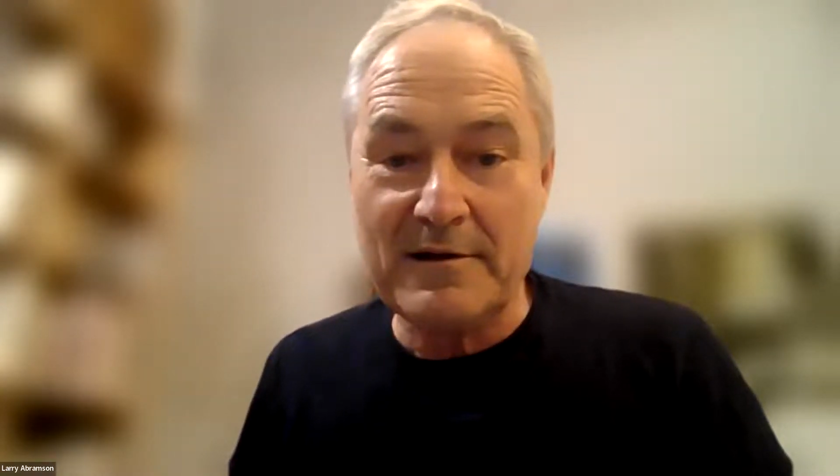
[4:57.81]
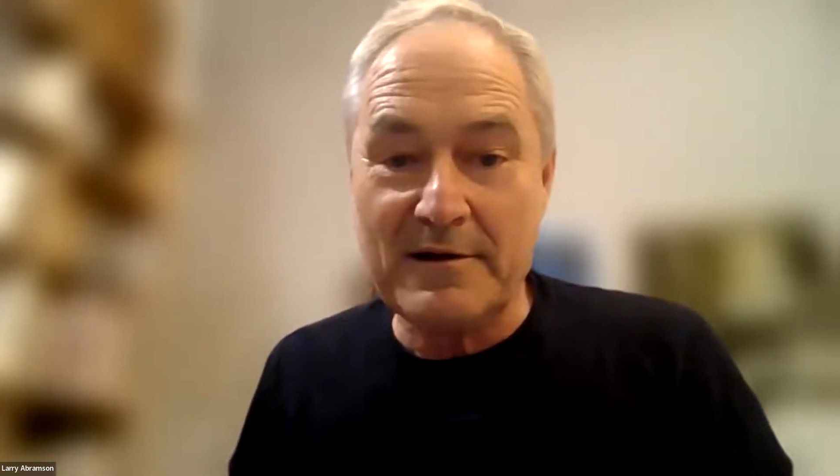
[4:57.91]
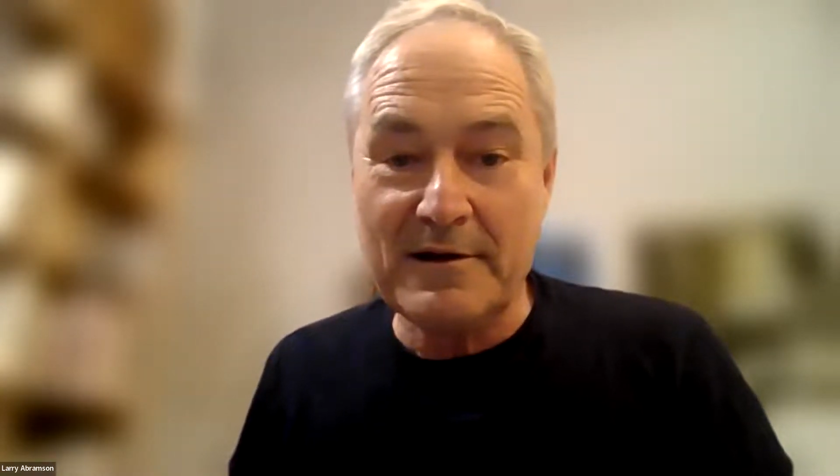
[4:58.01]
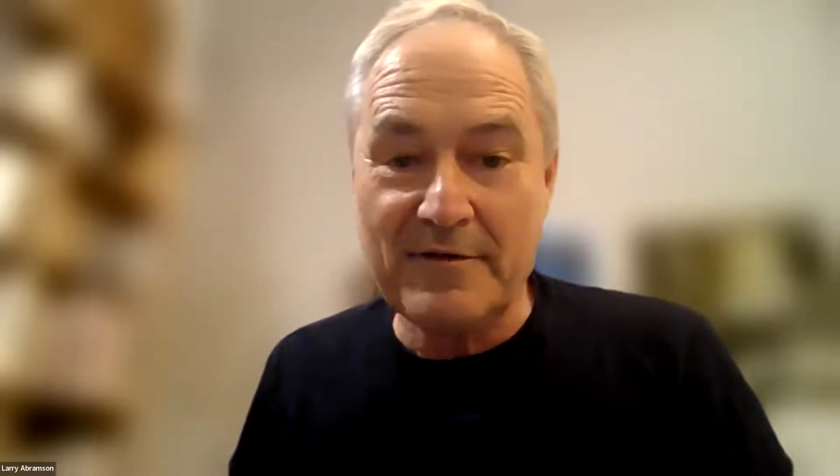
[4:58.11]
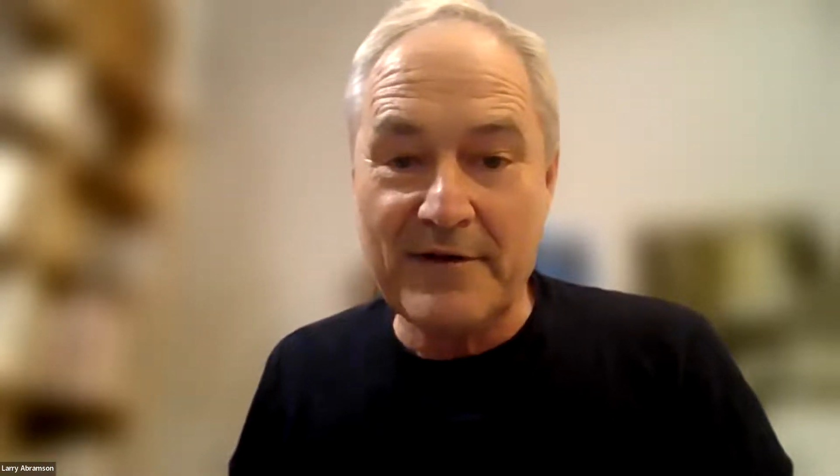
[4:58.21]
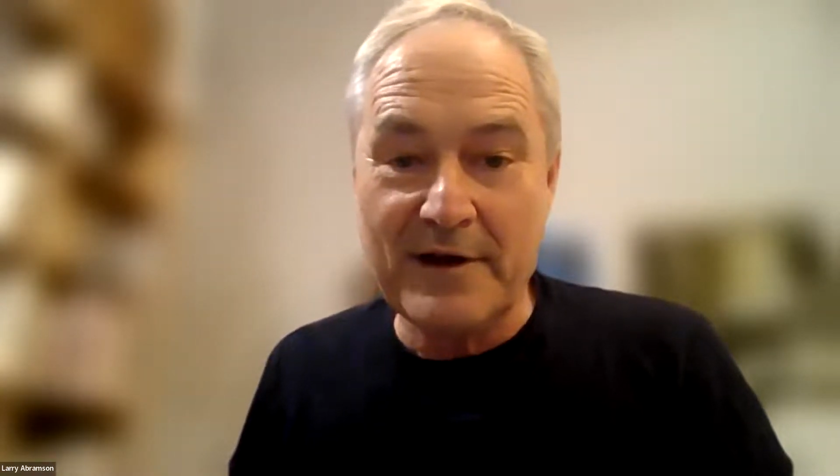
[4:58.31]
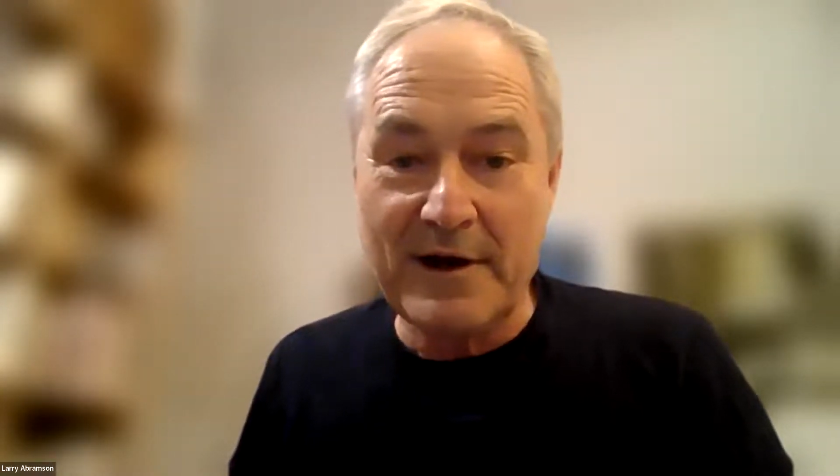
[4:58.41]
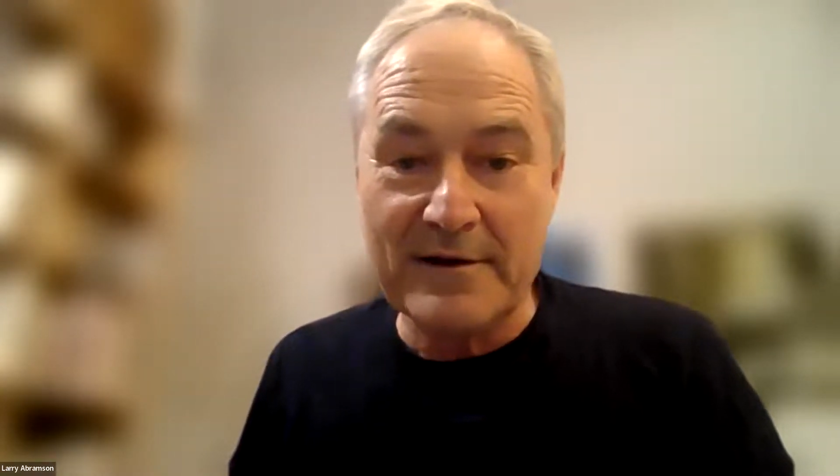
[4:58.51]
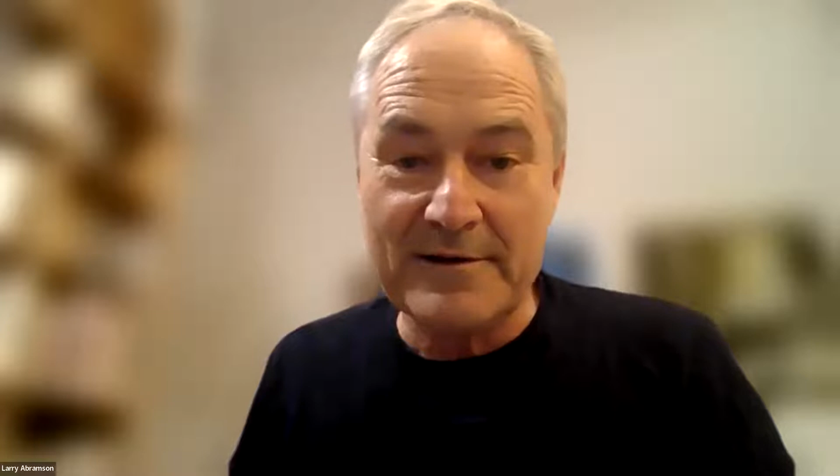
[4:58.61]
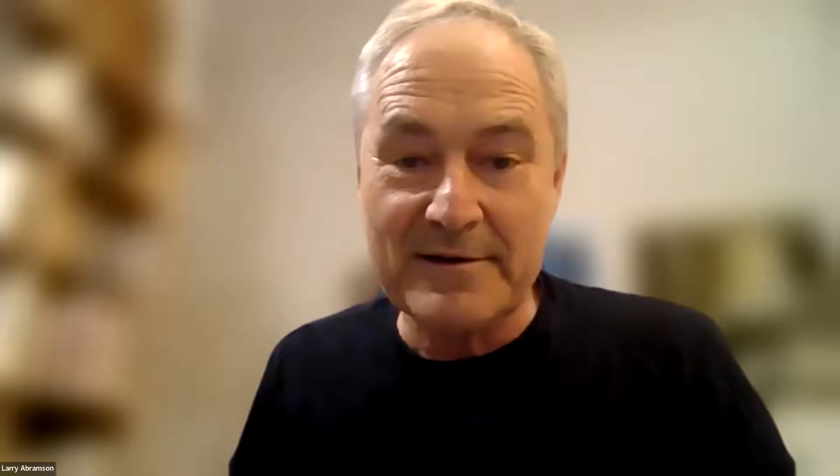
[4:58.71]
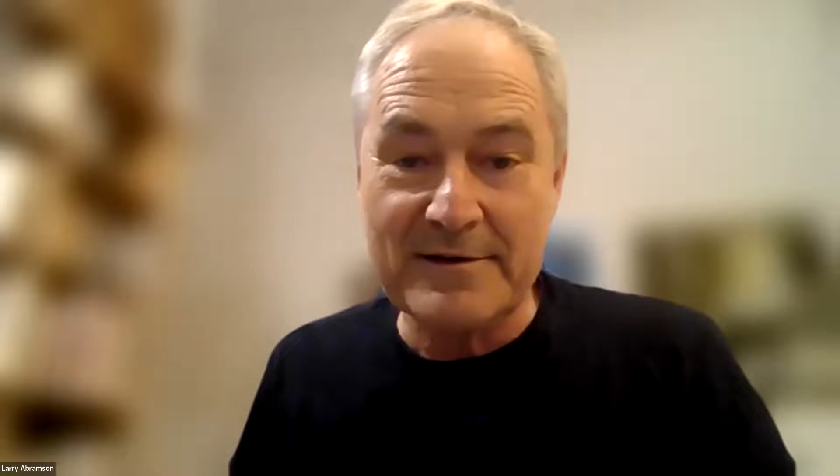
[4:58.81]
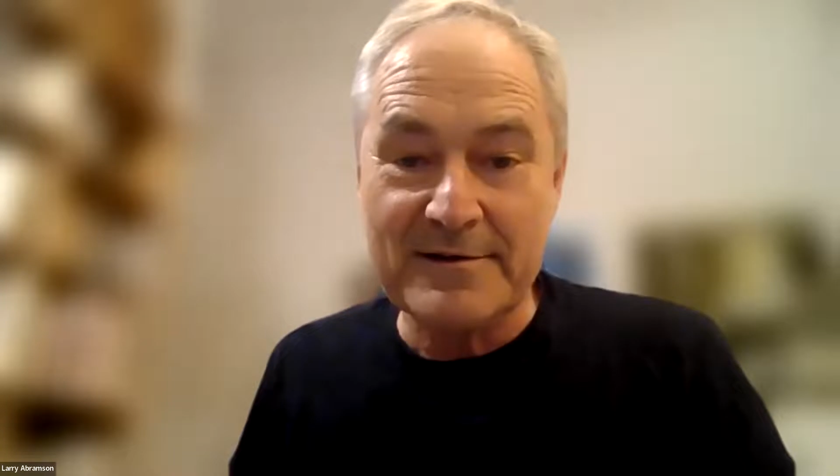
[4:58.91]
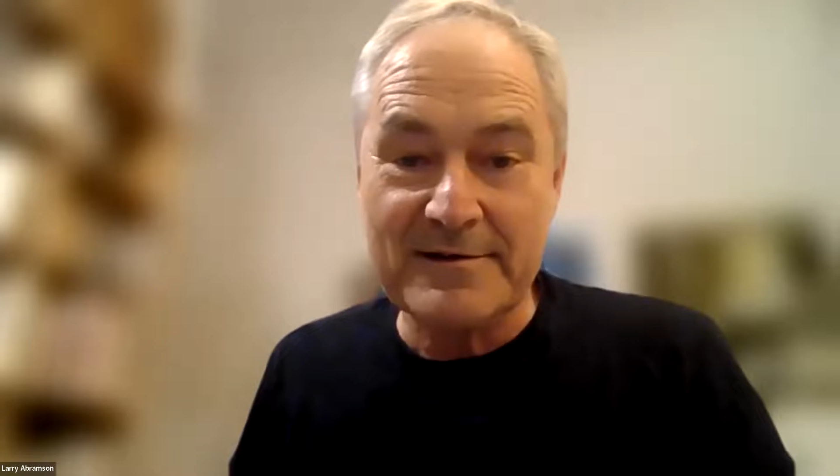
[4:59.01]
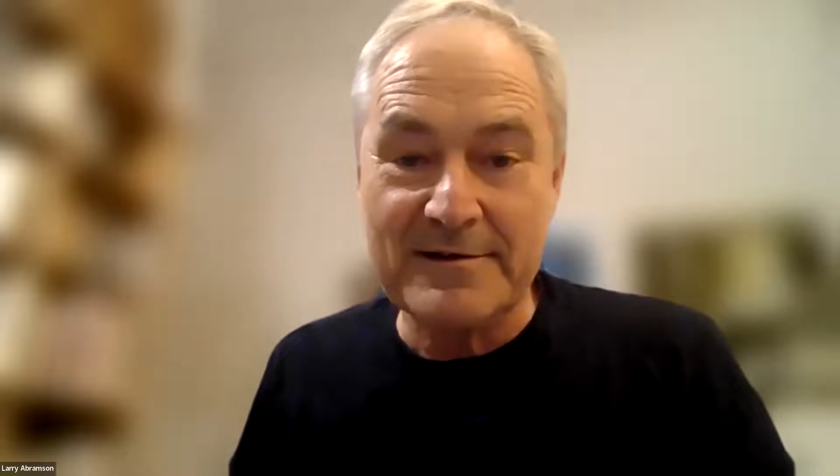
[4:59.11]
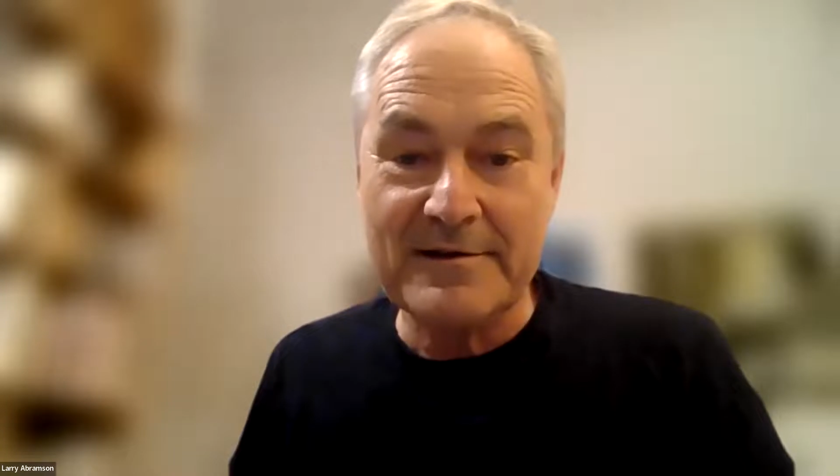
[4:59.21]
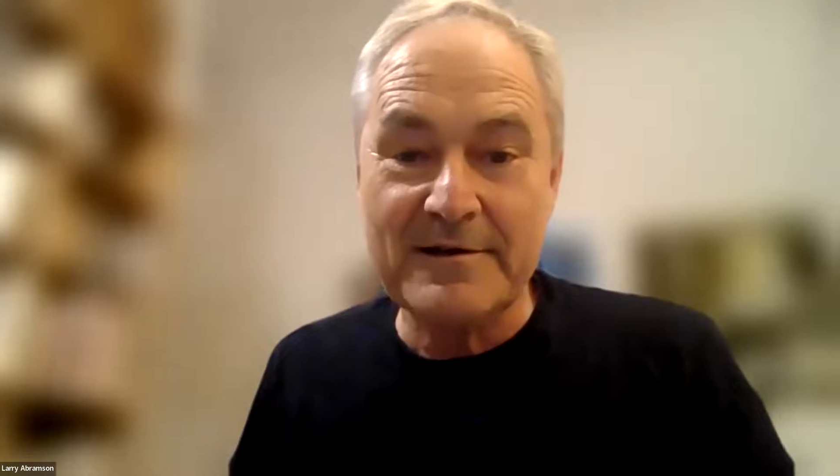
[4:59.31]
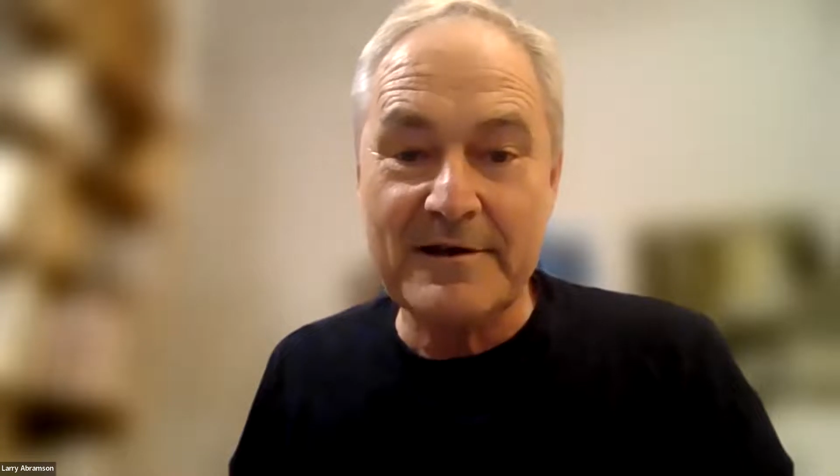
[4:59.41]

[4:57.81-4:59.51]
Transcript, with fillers: living artists